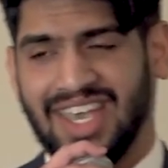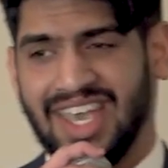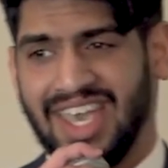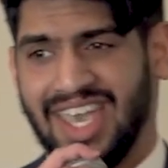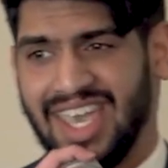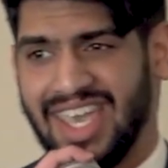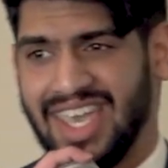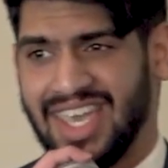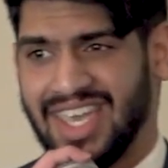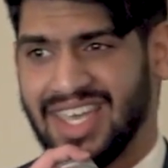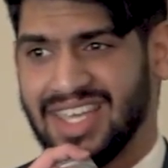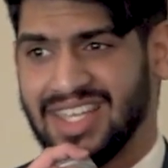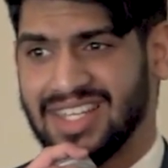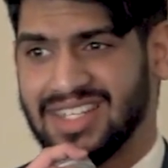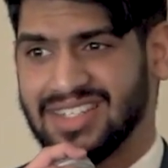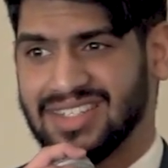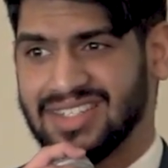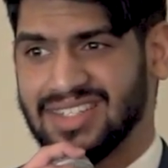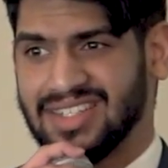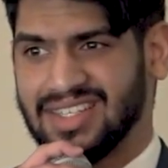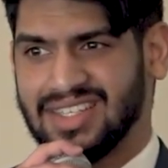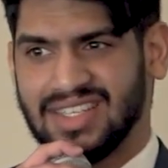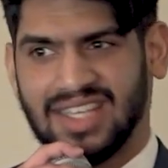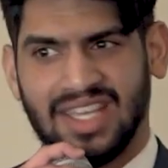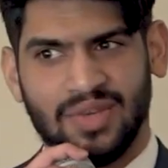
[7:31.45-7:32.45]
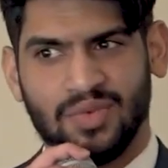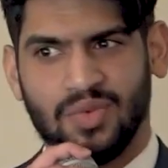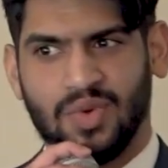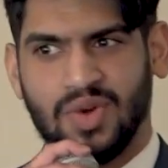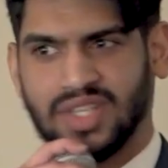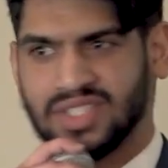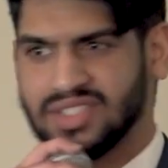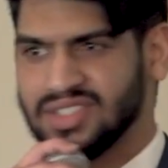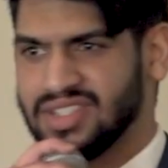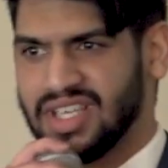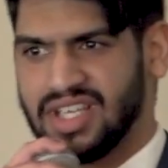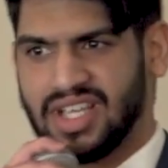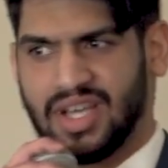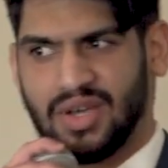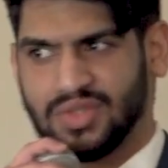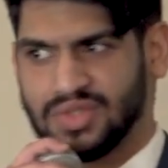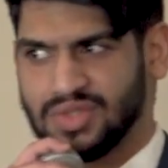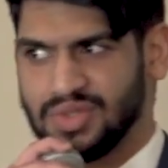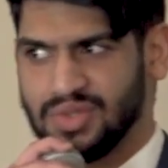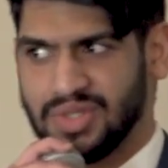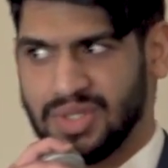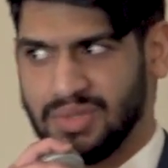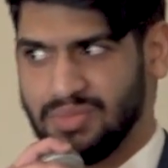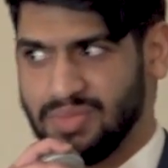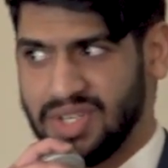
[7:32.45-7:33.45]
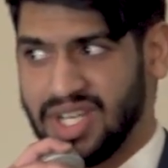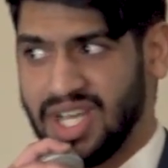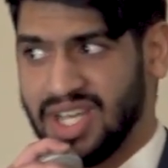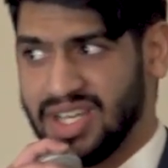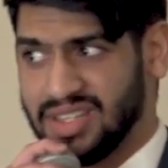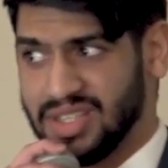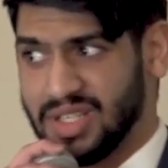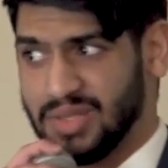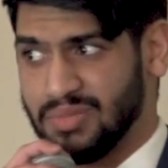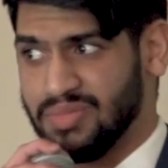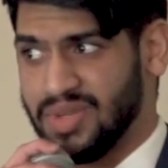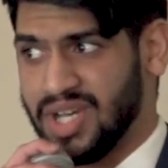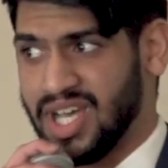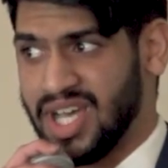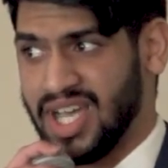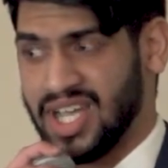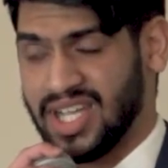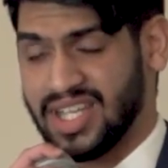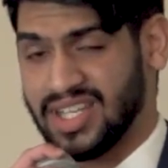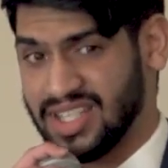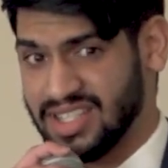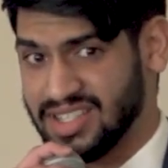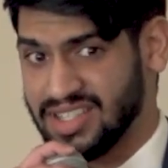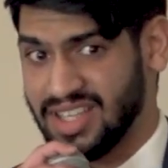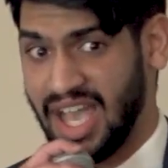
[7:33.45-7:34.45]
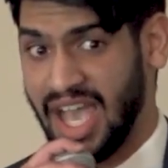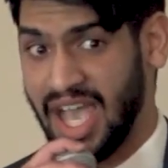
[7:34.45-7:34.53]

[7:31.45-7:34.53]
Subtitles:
And it wasn't like I was doing it behind their back.